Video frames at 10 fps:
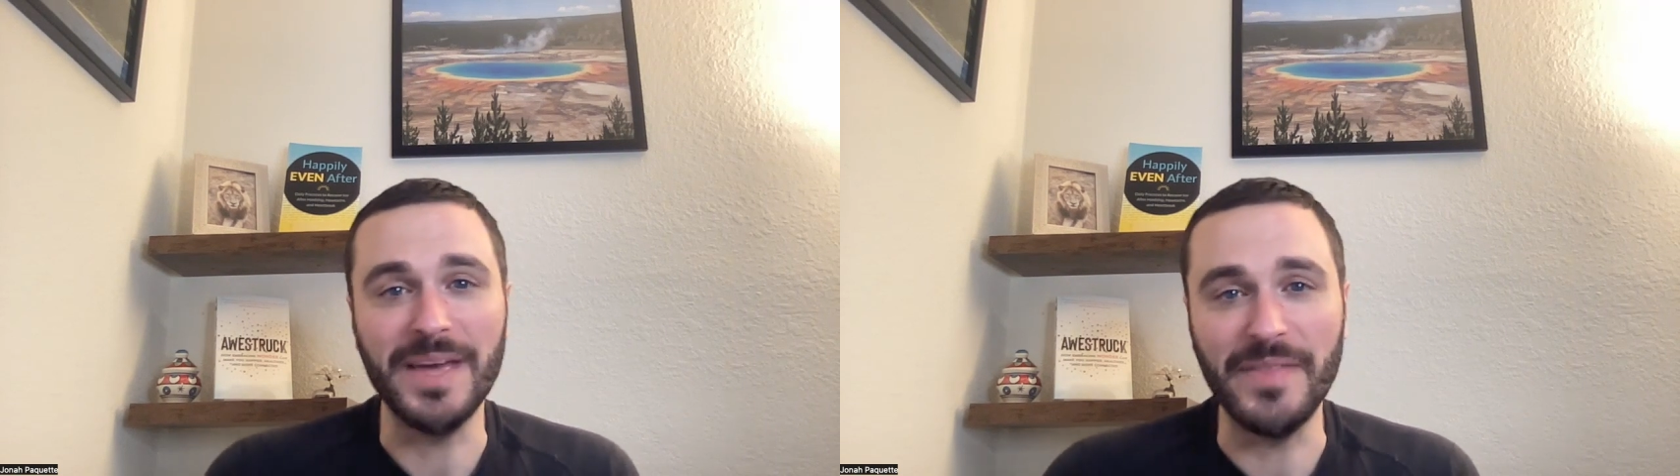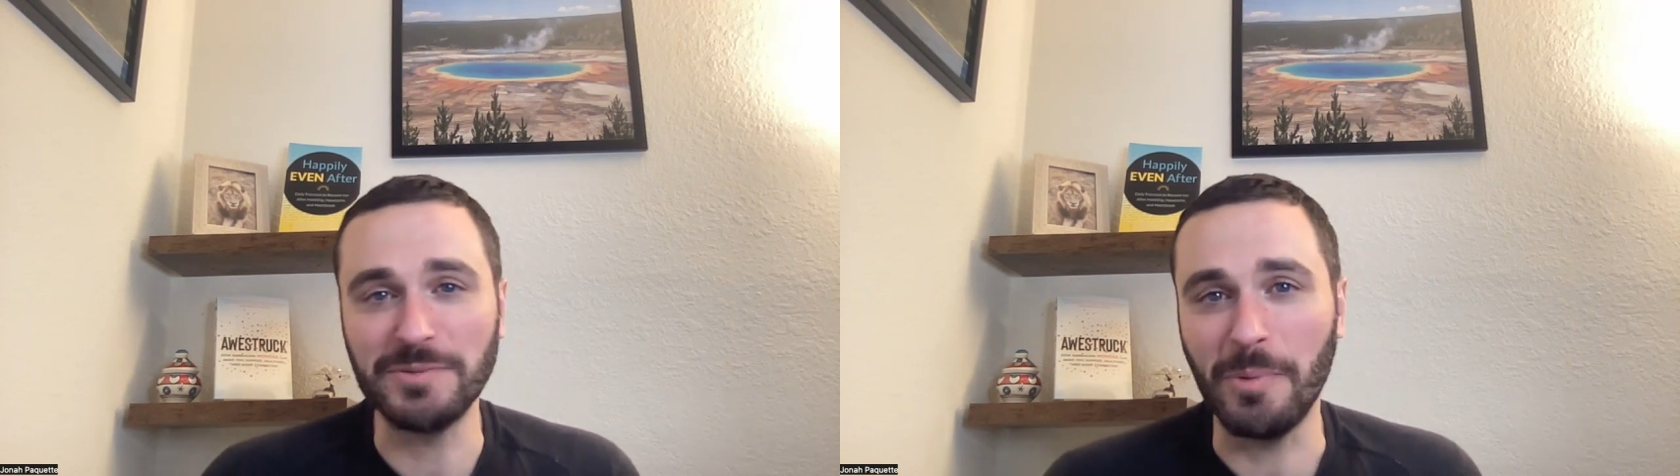
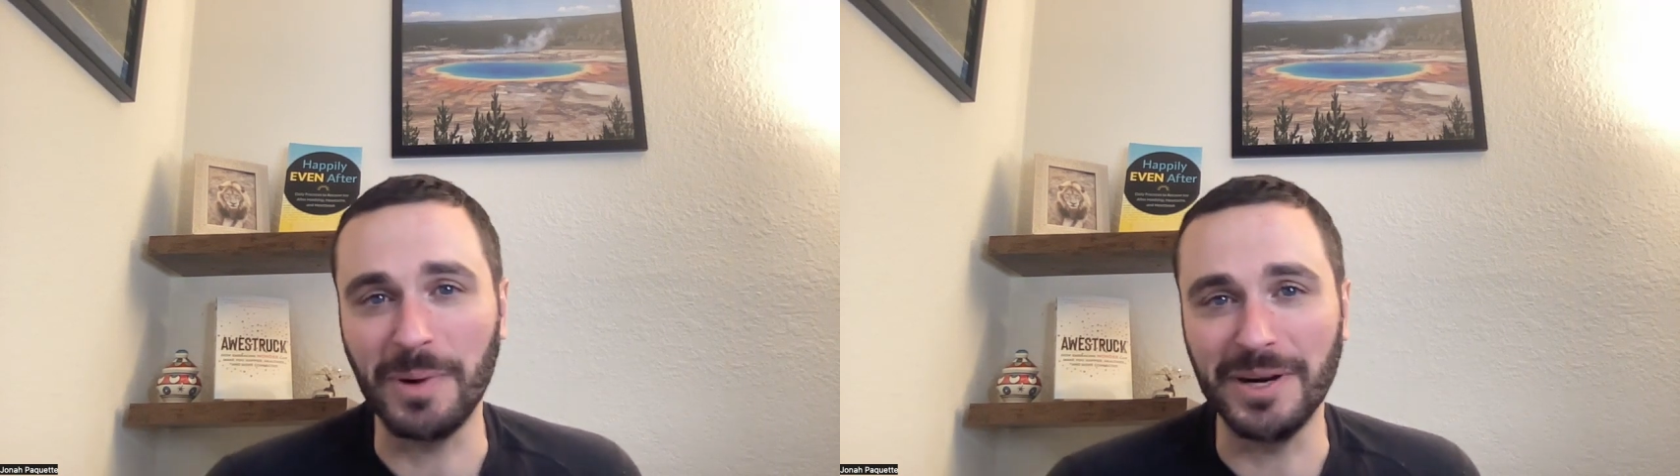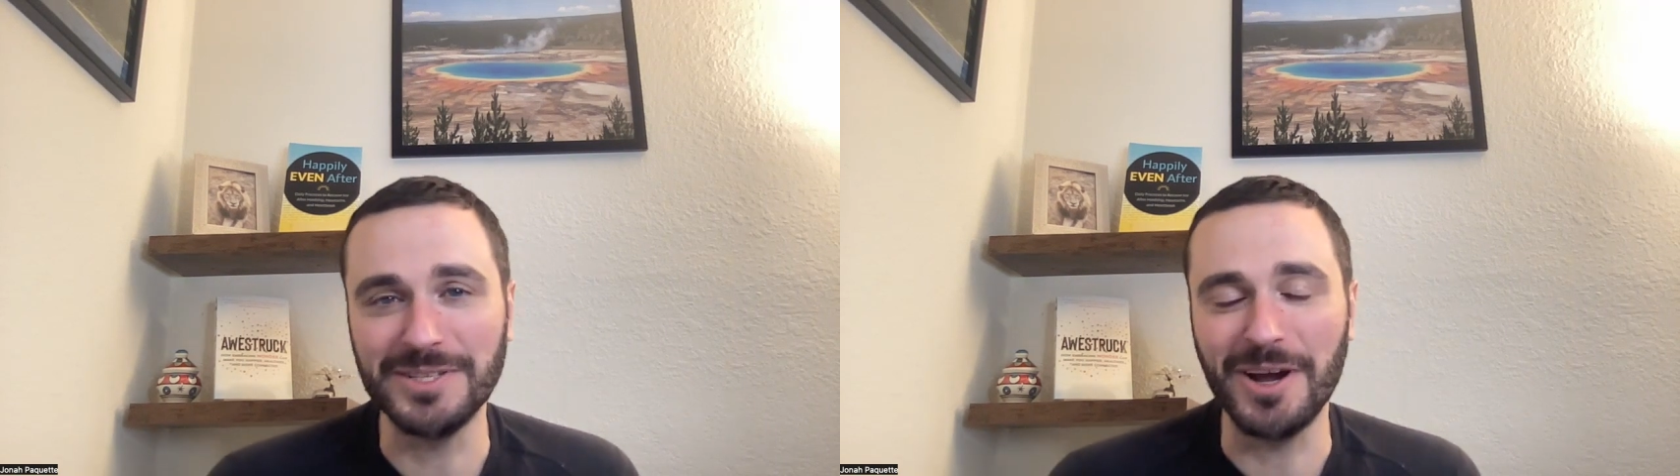And that's what
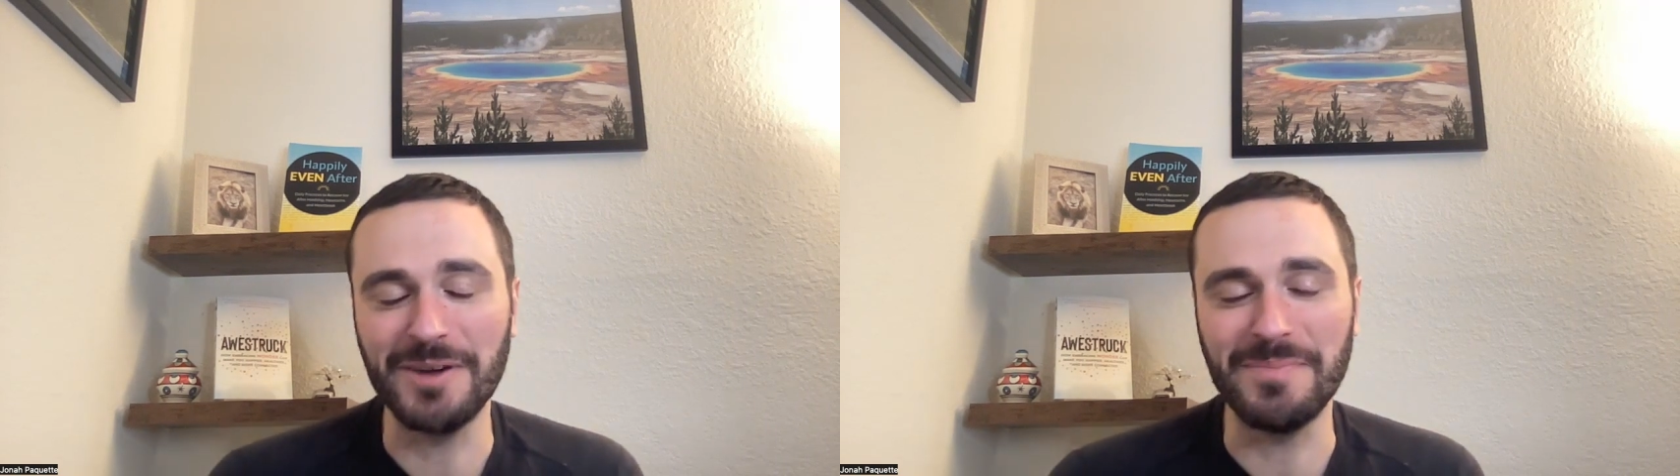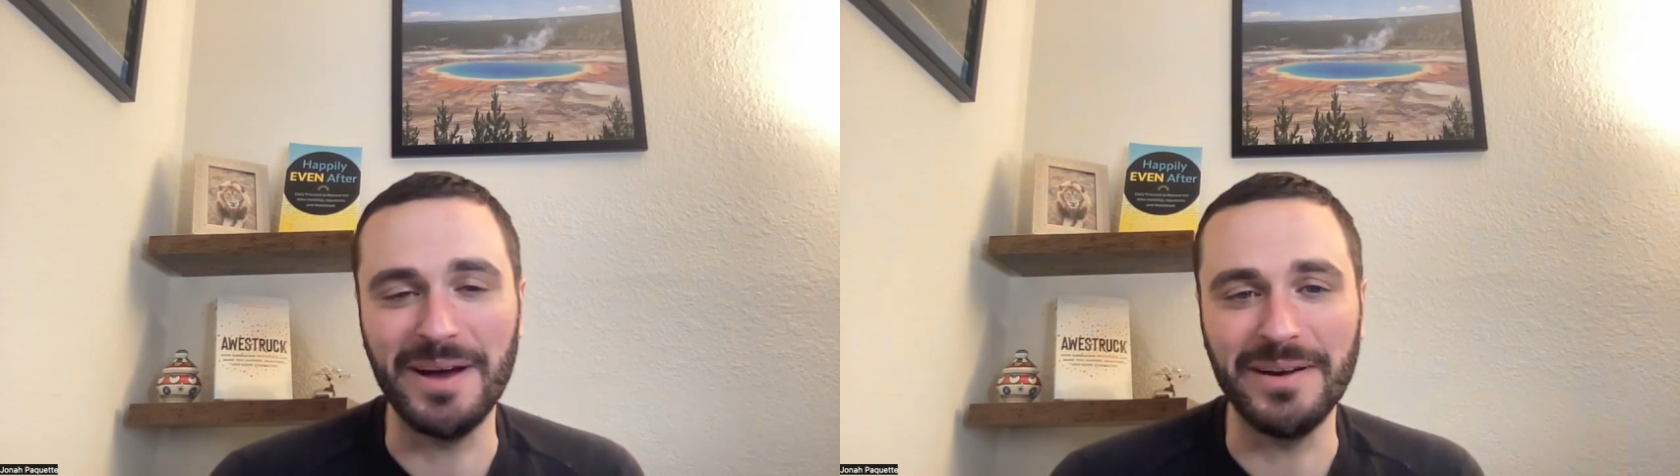we're going to
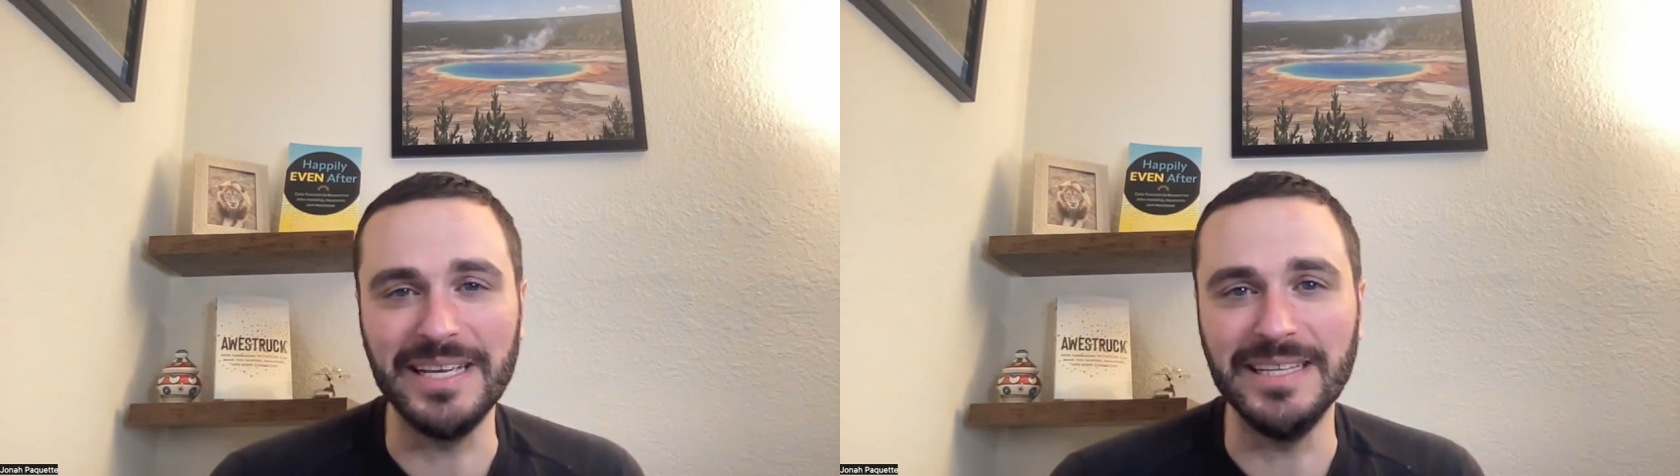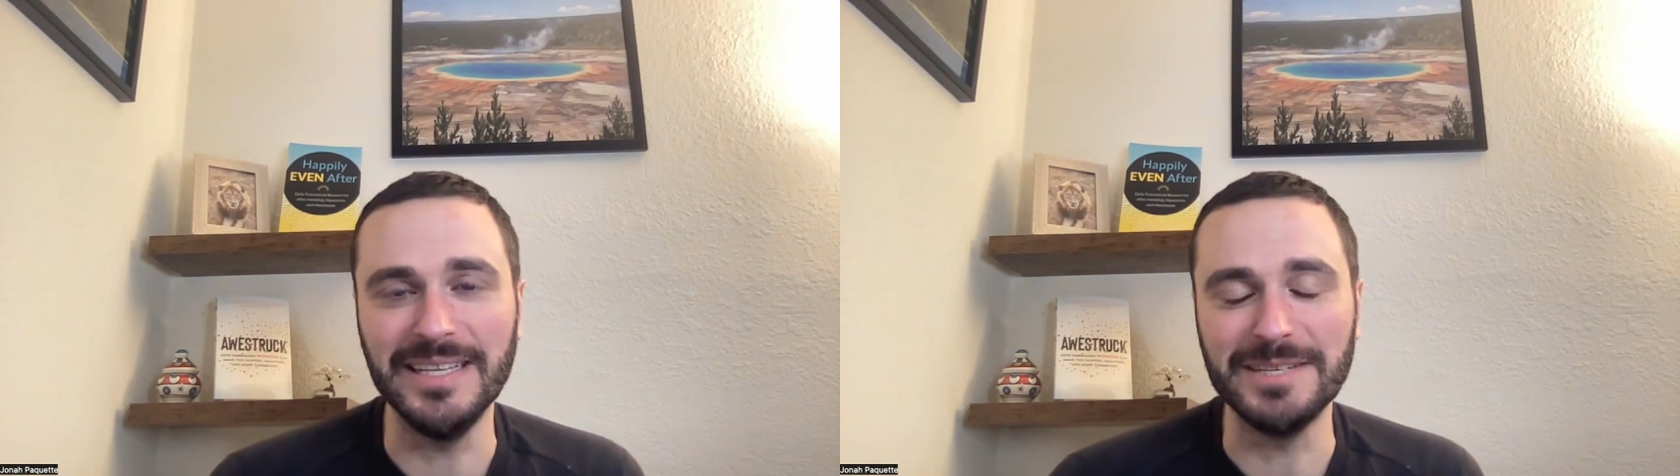talk about
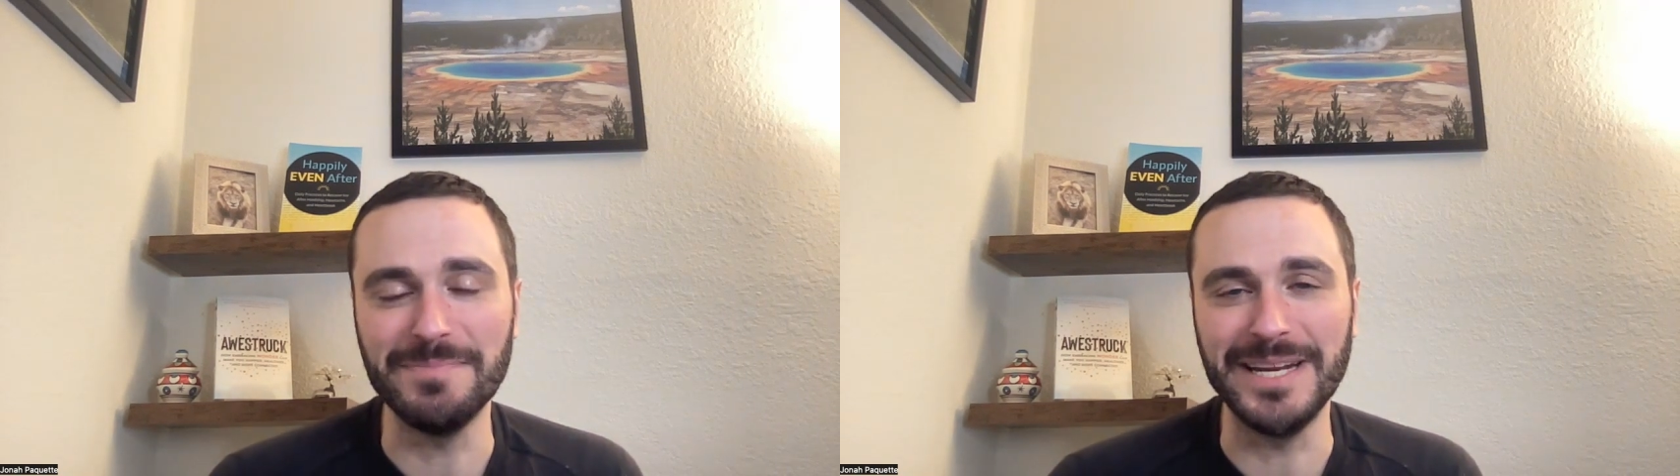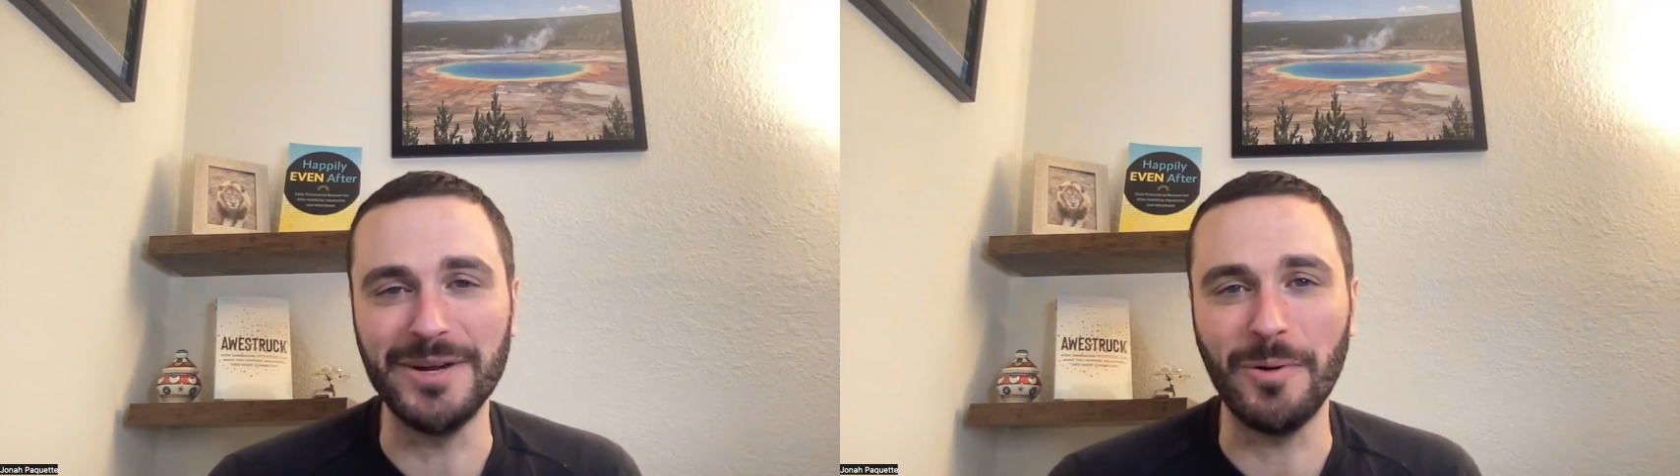in this
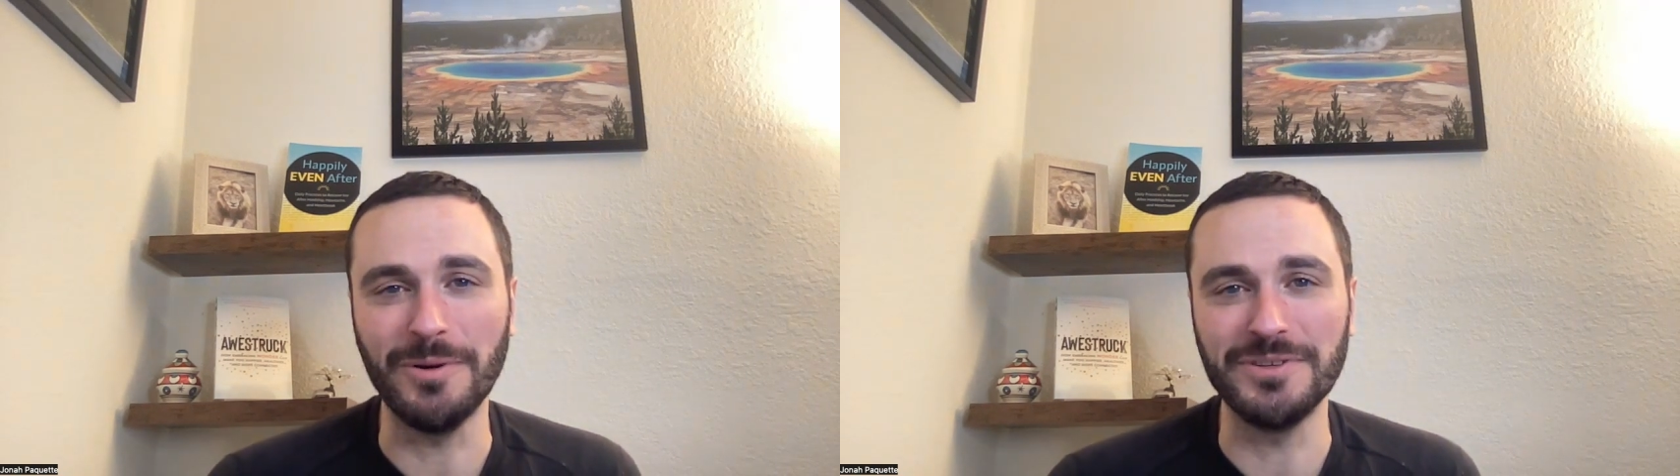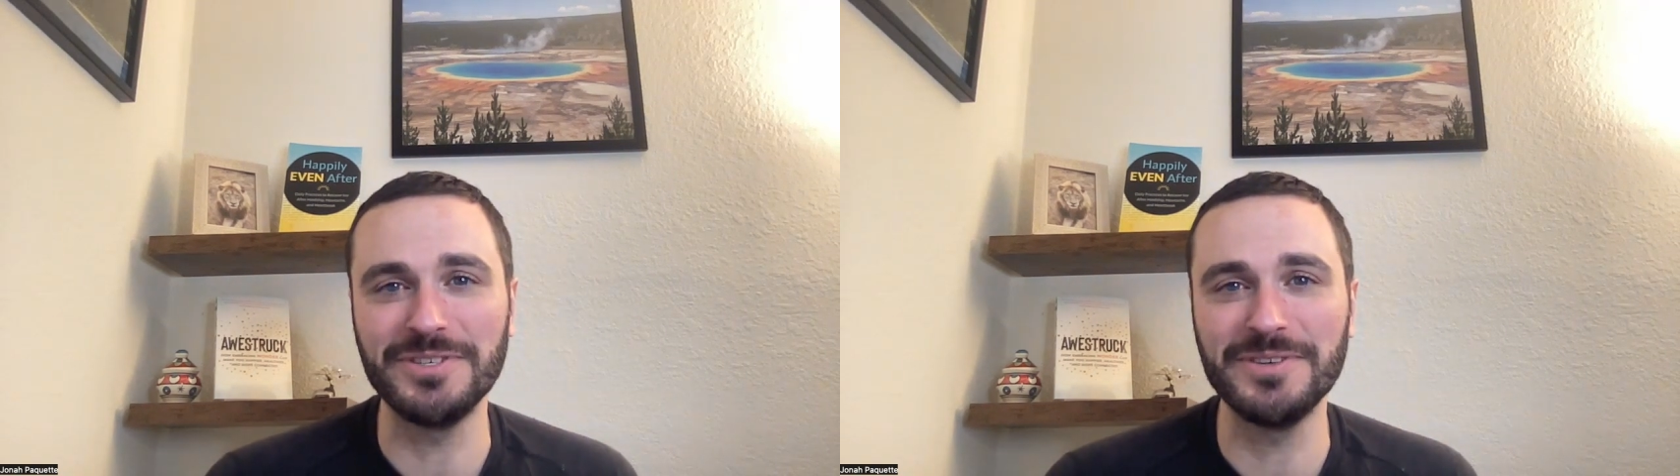mini
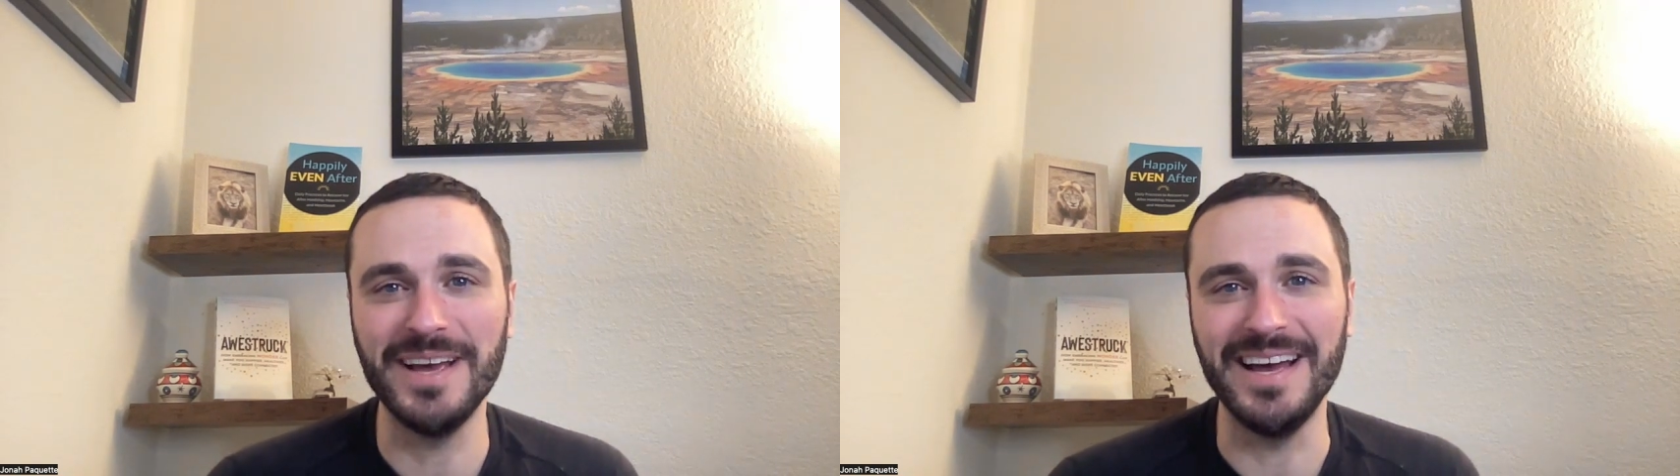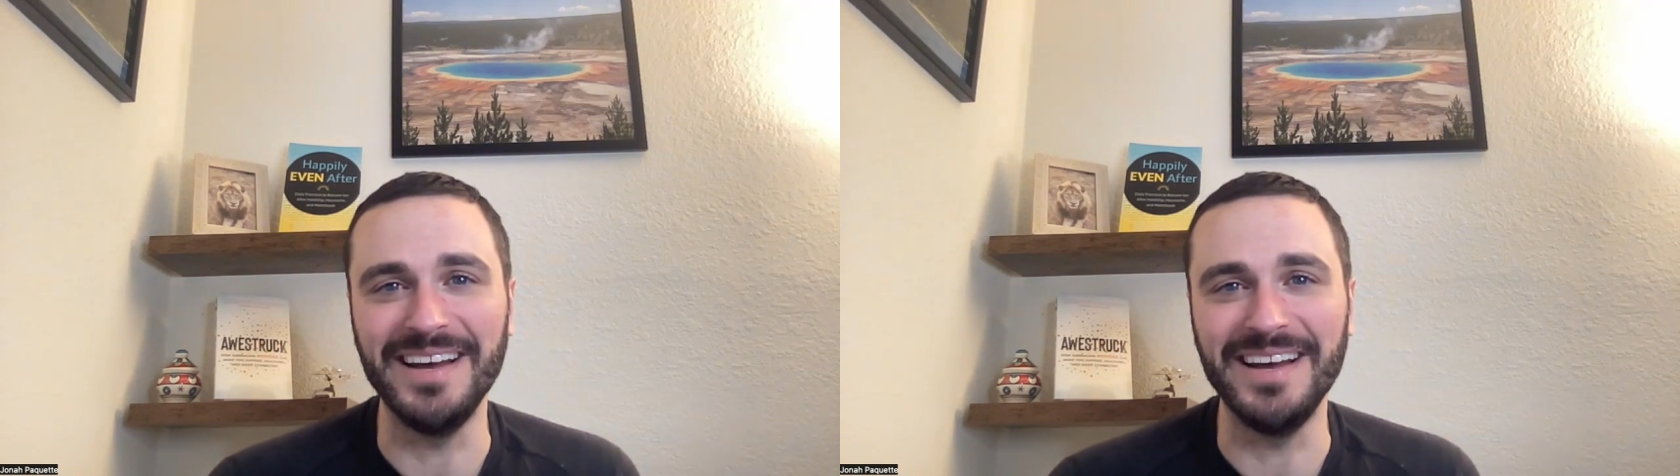course